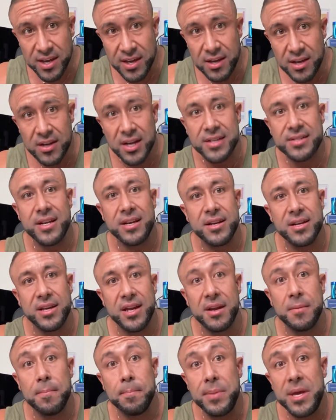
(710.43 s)
I said it
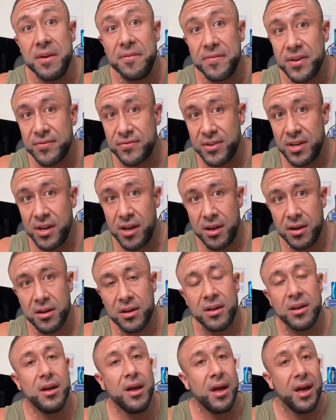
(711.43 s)
again, B15.
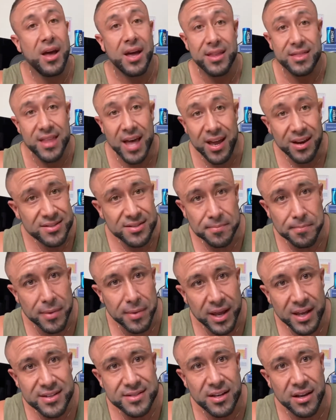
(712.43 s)
That is
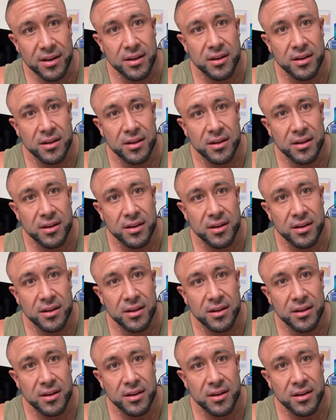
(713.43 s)
amazing.